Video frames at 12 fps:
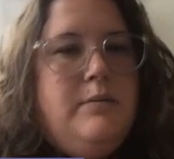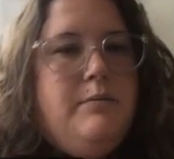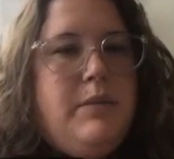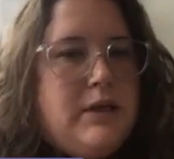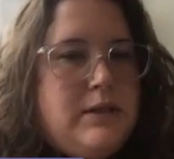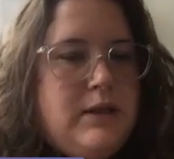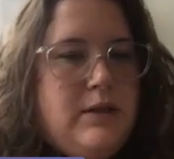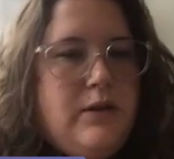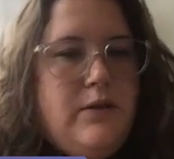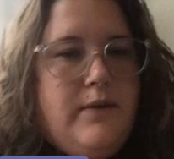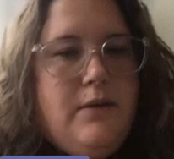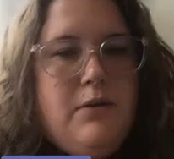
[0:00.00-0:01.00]
based on the
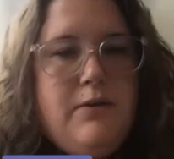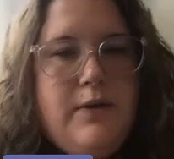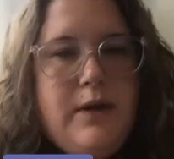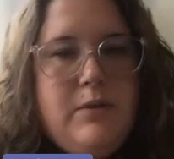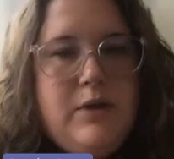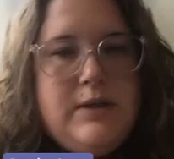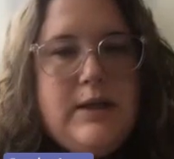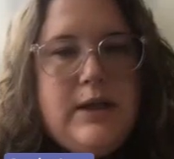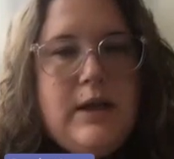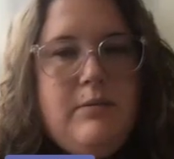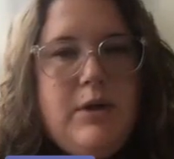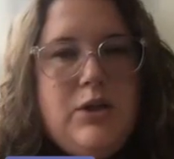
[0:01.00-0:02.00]
viral families, like I
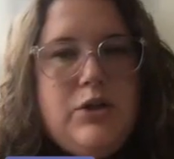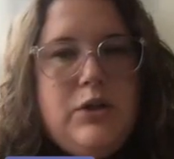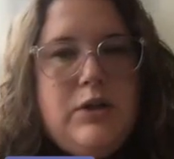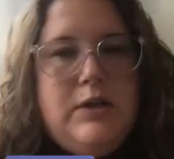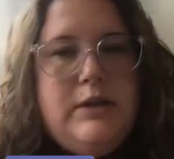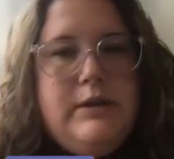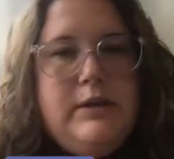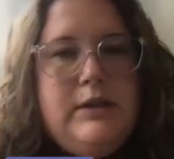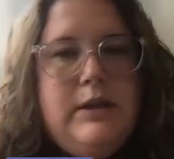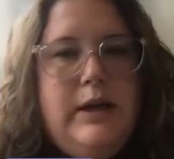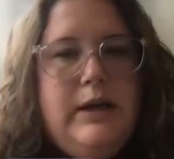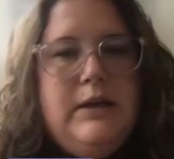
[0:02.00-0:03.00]
mentioned,
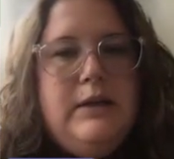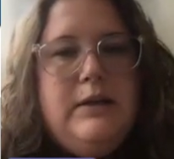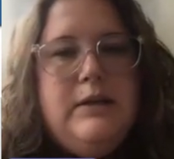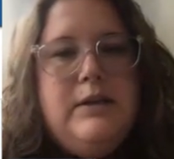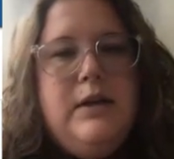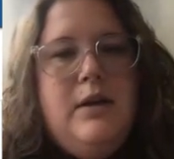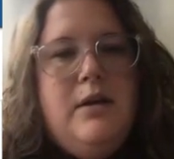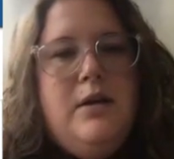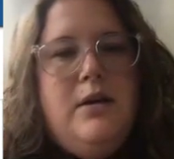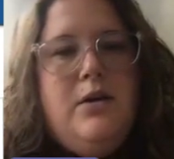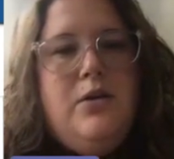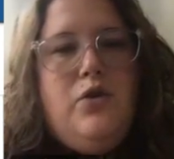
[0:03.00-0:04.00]
and
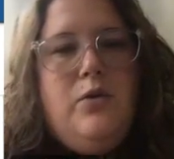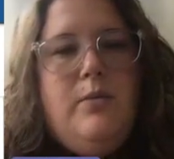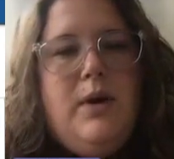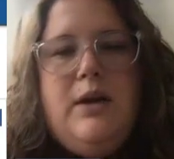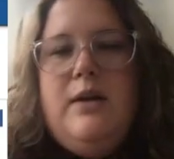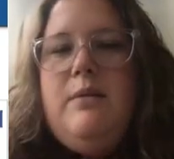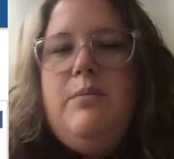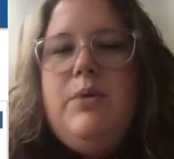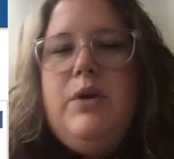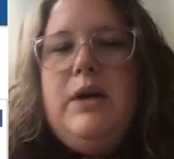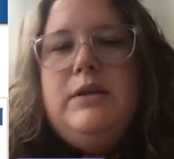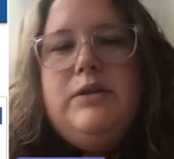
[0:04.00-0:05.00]
you might not
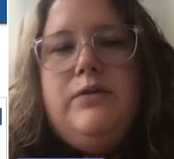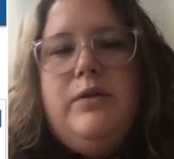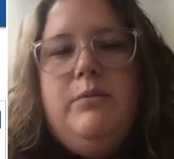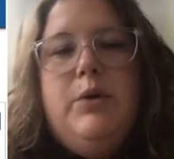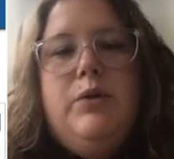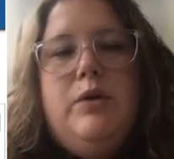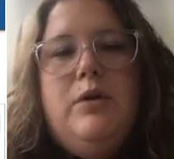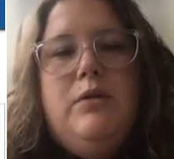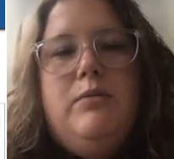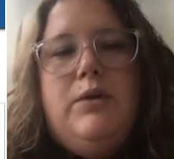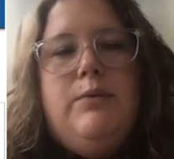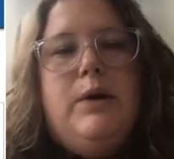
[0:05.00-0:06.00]
be as
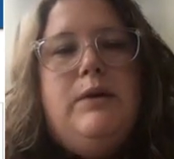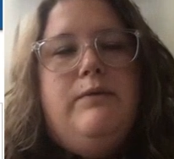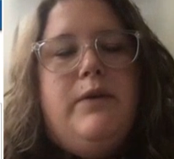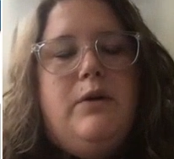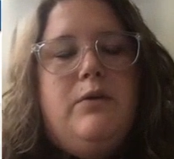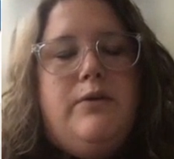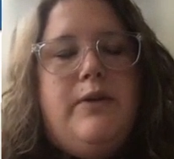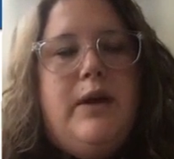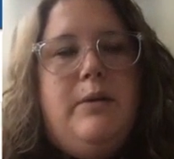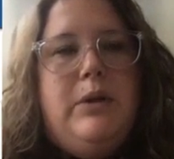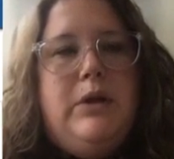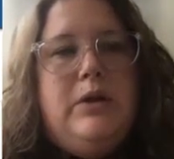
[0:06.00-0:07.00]
familiar with what viral
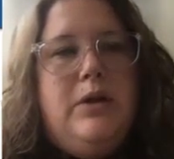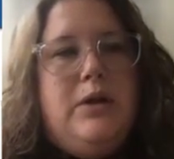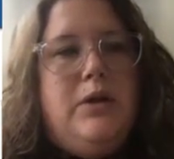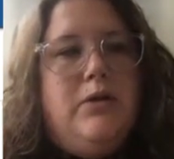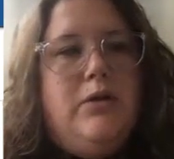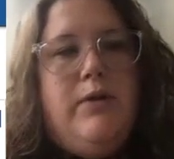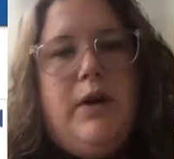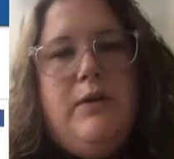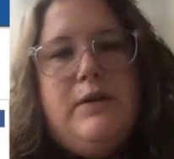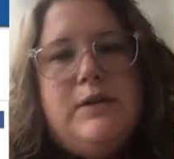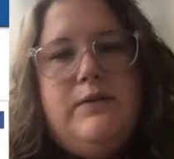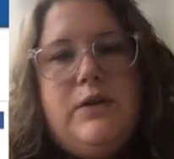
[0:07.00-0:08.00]
family your
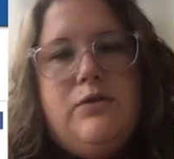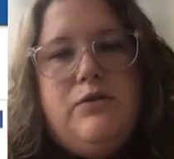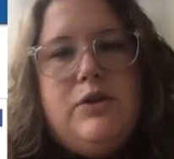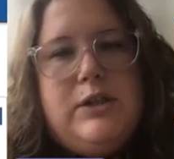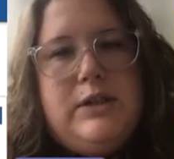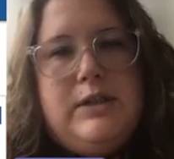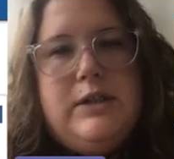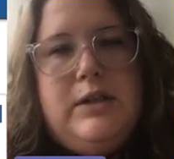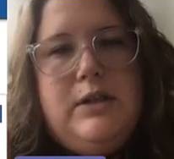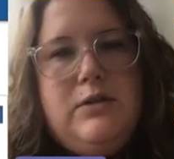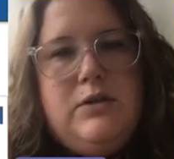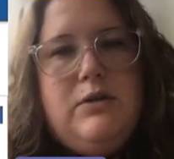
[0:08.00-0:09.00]
virus of interest is
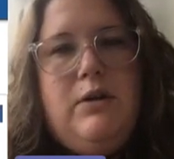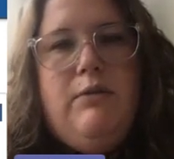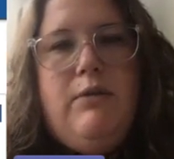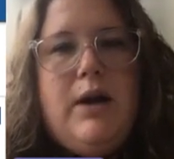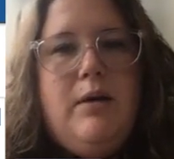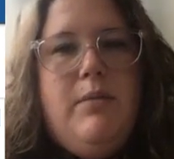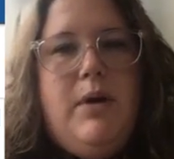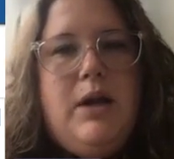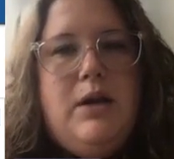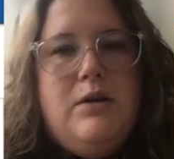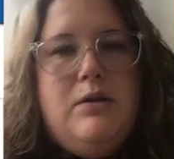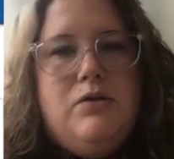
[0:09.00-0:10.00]
in, so I
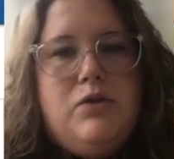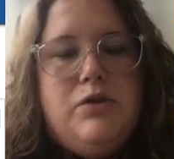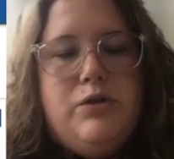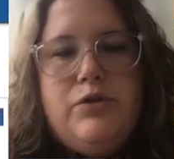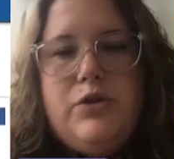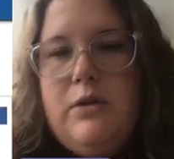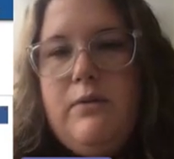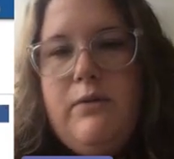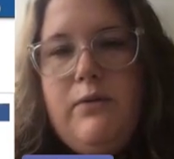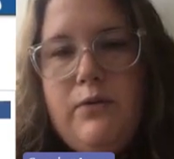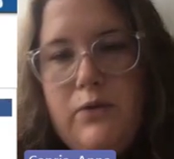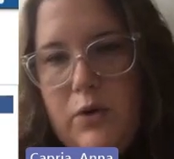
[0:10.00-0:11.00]
recommend searching
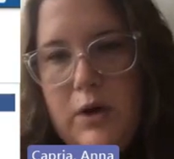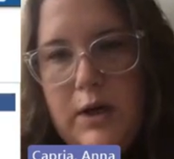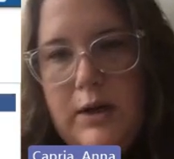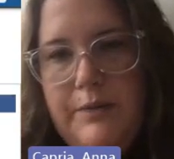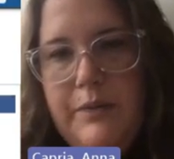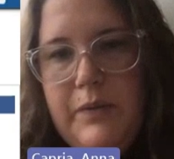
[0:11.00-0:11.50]
for it.